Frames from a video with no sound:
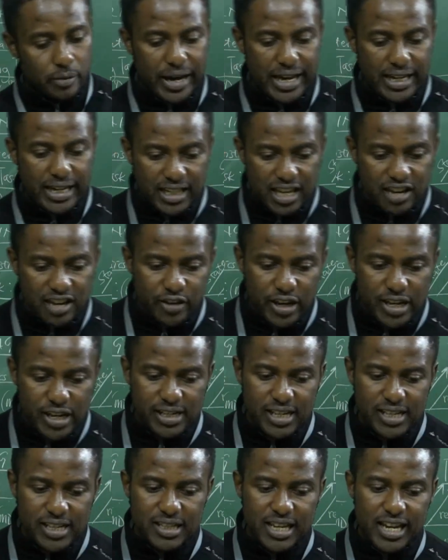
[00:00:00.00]
by
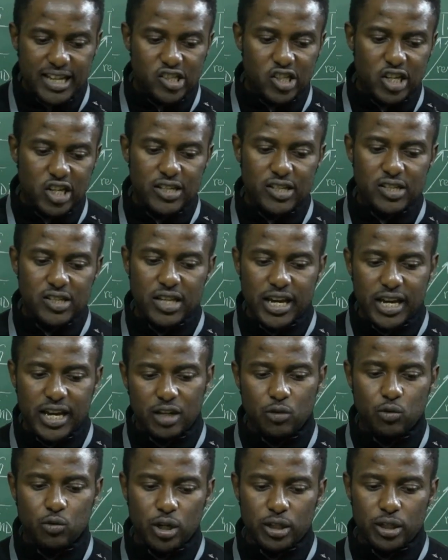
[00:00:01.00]
giving this agent
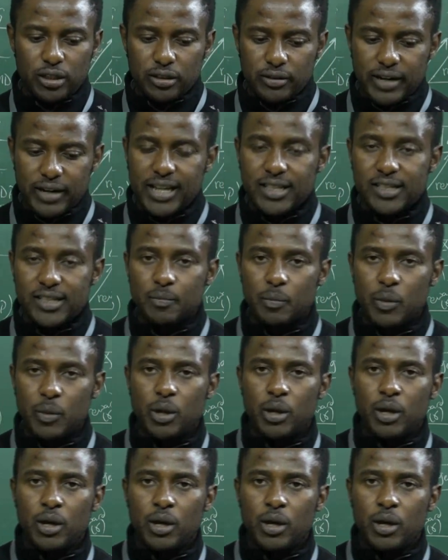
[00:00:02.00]
a reward, right?